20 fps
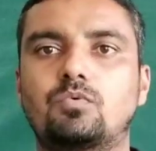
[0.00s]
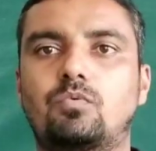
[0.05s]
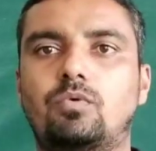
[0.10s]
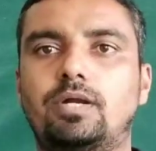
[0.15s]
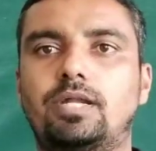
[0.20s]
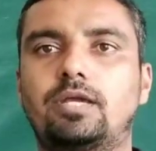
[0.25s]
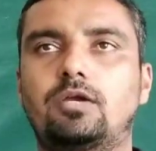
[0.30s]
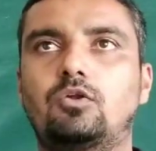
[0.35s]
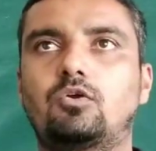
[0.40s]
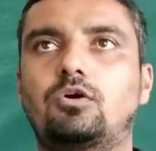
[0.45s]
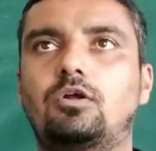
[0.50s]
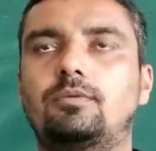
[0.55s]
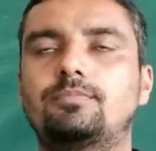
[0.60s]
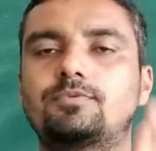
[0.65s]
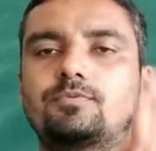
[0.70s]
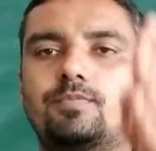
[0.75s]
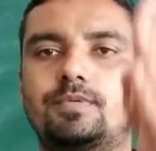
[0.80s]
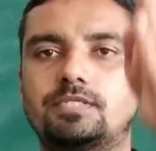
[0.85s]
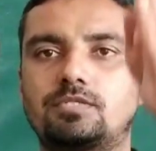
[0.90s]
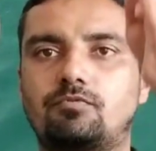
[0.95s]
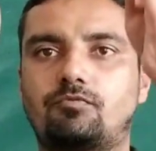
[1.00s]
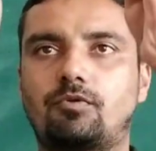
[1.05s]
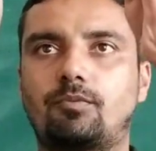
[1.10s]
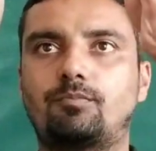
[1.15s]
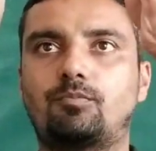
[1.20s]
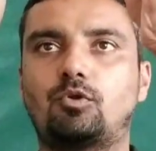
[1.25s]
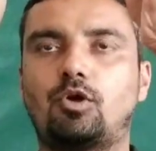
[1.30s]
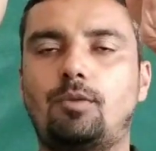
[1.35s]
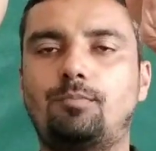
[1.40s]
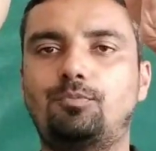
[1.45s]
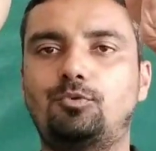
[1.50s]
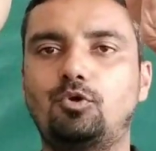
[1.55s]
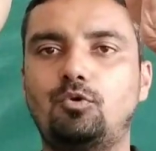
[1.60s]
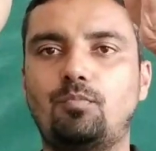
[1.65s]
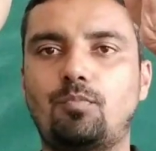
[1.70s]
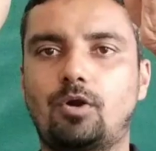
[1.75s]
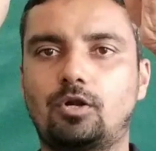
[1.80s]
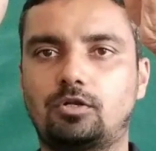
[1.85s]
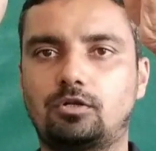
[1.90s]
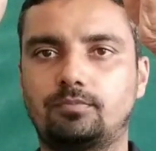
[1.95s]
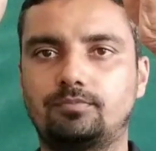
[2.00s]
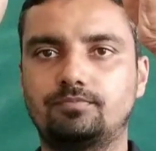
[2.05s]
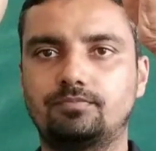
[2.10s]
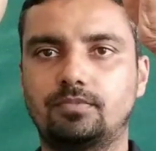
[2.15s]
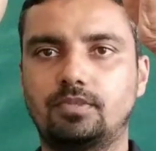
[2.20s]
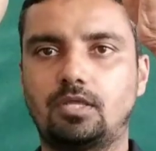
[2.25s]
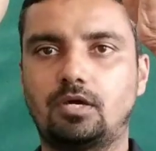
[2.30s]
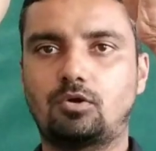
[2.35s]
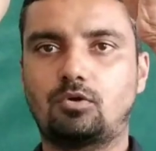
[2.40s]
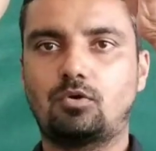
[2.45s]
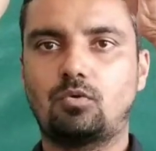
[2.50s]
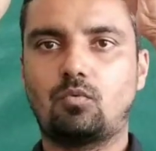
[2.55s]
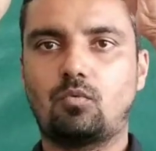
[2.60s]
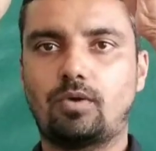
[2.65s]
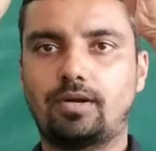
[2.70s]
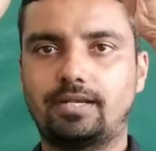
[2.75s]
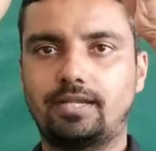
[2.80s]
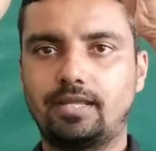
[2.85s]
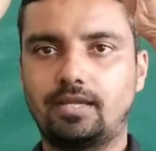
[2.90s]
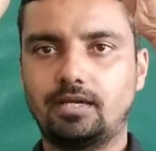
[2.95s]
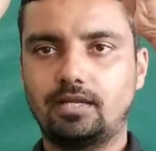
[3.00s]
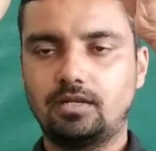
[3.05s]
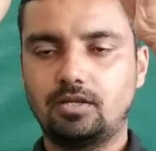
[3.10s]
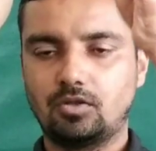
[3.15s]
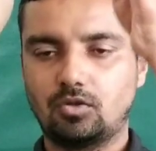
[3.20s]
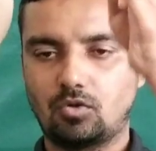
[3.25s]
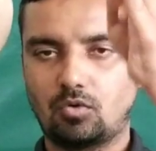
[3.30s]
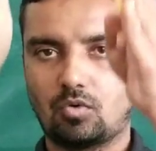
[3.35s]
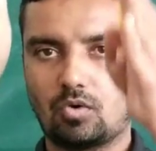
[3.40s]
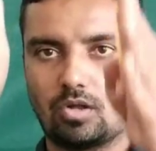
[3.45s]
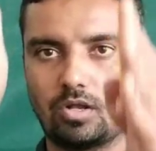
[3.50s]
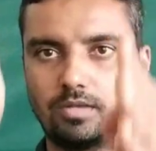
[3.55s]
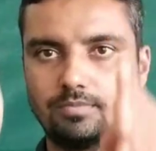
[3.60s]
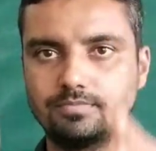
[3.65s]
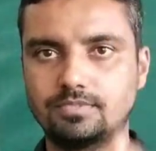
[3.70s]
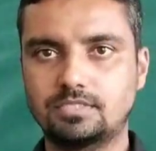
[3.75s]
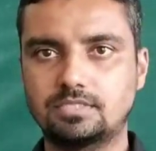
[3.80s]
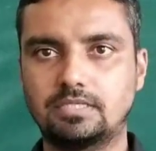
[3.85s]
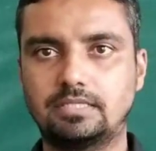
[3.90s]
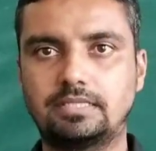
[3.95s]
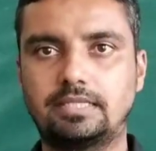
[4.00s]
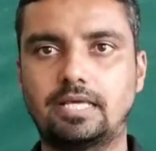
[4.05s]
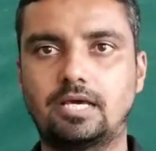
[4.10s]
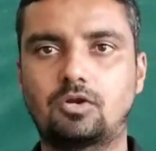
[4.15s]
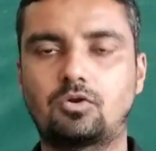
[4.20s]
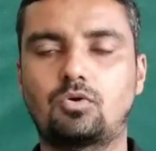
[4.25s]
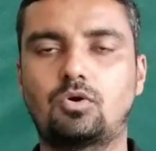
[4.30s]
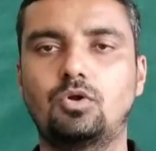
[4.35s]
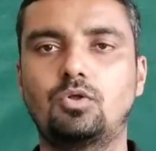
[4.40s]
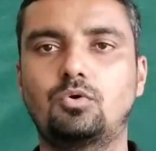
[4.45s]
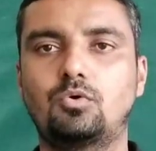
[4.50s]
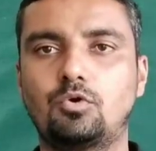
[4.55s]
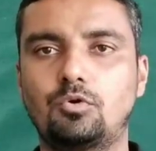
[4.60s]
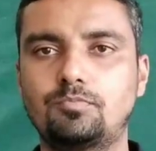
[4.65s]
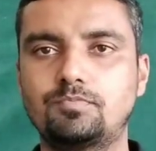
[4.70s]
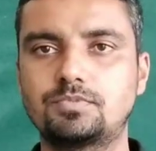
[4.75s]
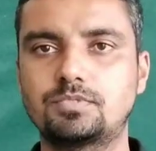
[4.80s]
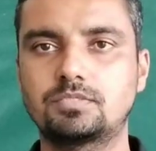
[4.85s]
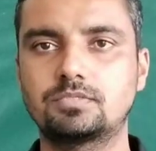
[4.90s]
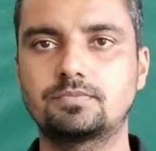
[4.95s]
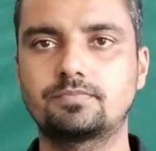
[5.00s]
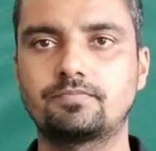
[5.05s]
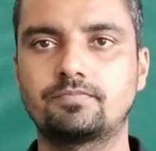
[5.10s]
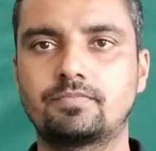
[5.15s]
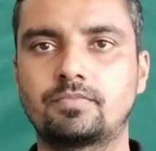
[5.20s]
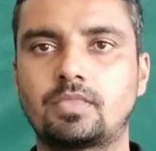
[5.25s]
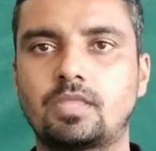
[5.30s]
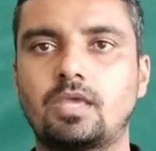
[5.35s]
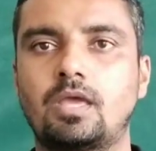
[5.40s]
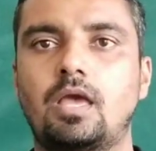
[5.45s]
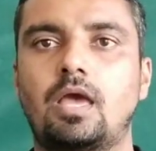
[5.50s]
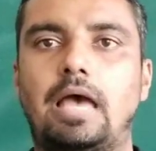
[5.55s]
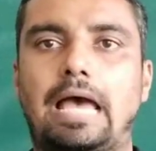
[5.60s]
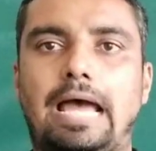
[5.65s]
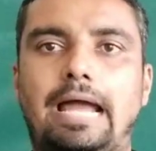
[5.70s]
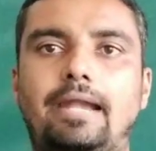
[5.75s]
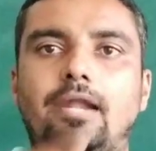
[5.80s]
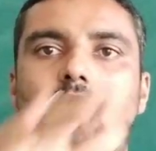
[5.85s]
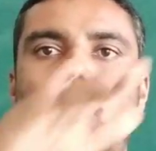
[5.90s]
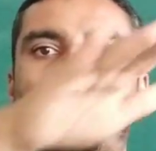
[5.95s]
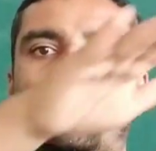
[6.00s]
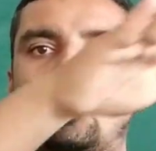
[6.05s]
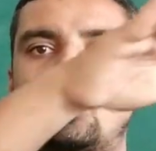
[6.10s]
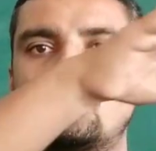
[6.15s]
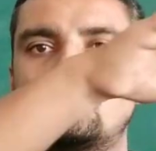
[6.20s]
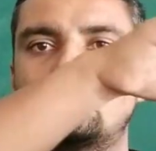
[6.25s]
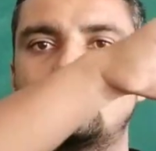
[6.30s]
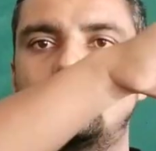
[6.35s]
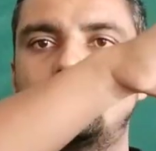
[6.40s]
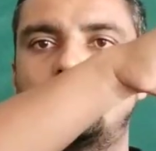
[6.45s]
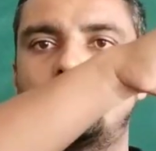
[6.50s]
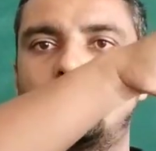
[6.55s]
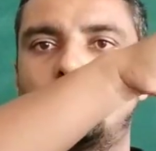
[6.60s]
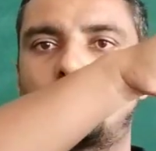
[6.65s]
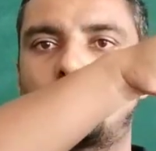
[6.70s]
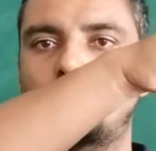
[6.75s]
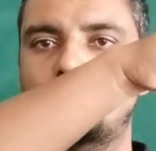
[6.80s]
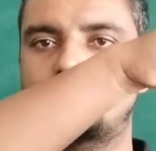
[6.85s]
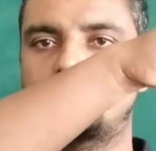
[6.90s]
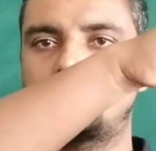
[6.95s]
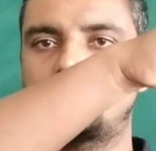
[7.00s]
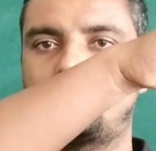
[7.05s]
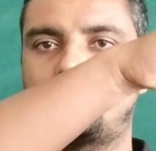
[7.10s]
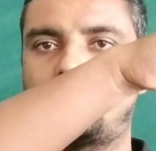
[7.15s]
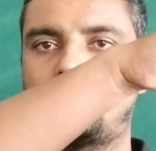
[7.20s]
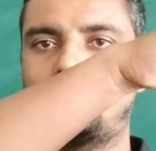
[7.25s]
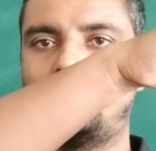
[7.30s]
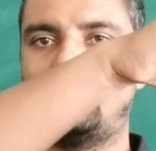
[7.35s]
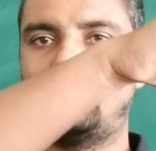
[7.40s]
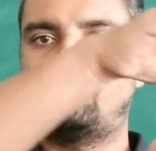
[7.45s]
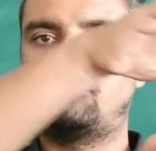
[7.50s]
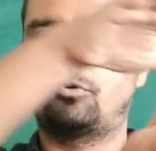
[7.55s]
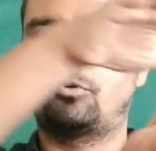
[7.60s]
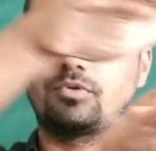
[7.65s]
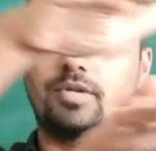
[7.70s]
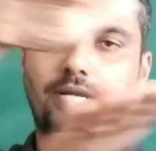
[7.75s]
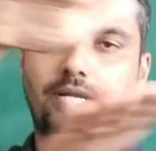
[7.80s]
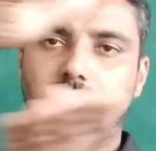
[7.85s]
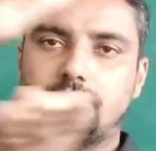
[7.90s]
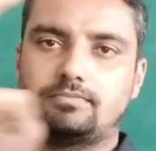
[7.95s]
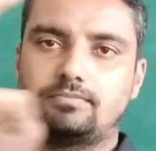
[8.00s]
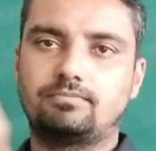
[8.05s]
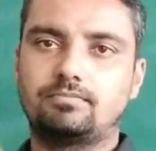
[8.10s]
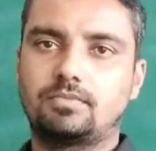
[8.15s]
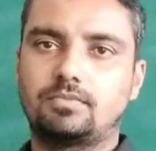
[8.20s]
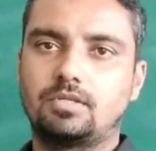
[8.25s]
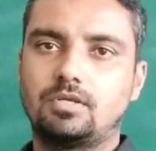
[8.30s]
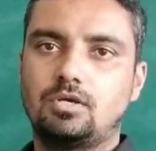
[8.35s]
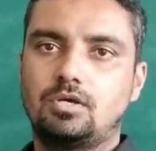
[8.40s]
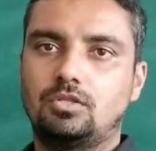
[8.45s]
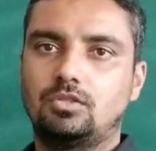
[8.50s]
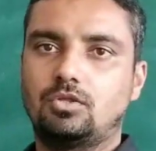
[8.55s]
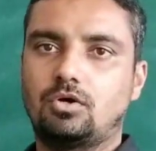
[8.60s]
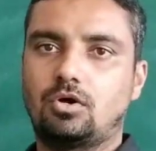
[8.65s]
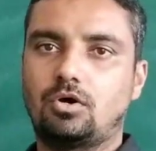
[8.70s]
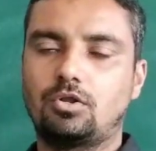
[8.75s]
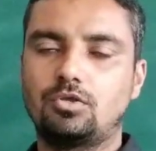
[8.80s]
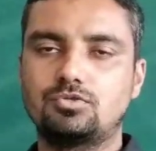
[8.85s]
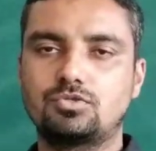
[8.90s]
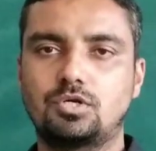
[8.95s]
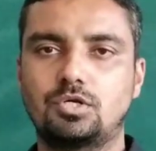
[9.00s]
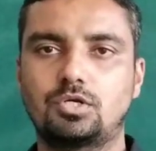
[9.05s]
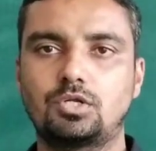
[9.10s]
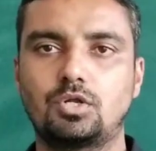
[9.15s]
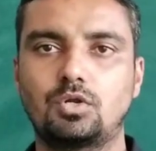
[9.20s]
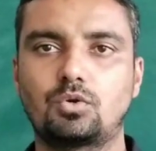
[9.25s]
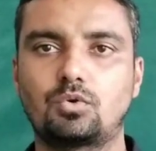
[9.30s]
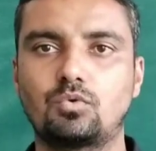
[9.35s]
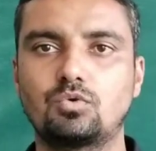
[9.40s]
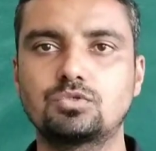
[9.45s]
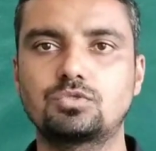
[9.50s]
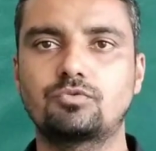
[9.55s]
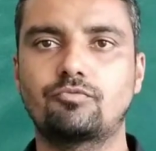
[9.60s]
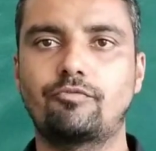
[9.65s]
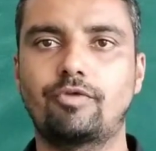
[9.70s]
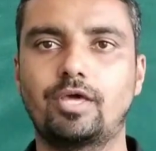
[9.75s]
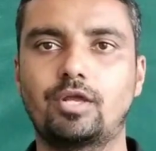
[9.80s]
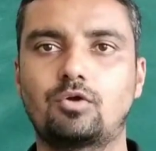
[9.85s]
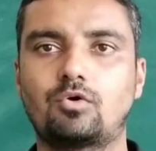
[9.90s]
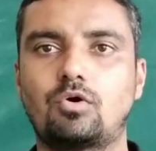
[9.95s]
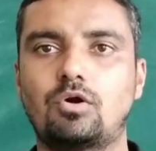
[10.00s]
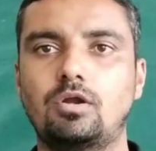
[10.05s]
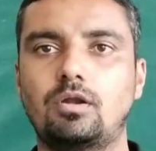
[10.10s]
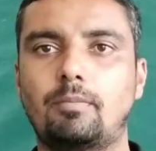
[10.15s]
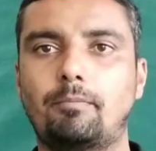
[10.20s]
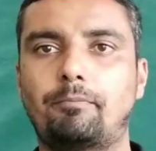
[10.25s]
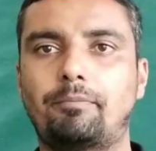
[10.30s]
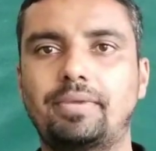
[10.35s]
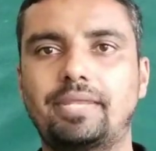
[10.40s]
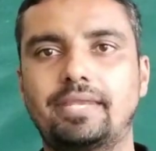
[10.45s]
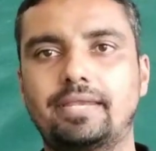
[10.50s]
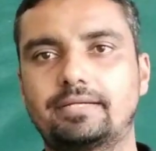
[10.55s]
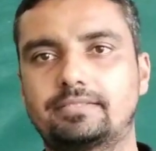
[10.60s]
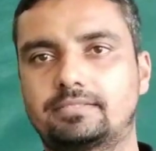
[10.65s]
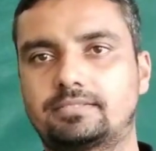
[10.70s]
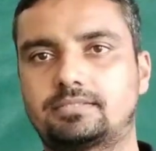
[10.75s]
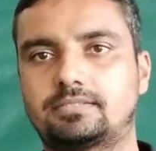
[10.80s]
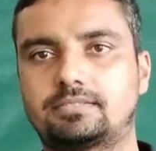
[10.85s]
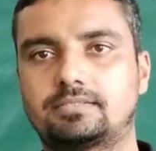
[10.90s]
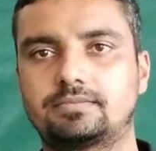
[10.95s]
Vertical columns means from top to bottom. They are called vertical columns. They are called groups. And horizontal rows from left to right. The horizontal rows we are called periods.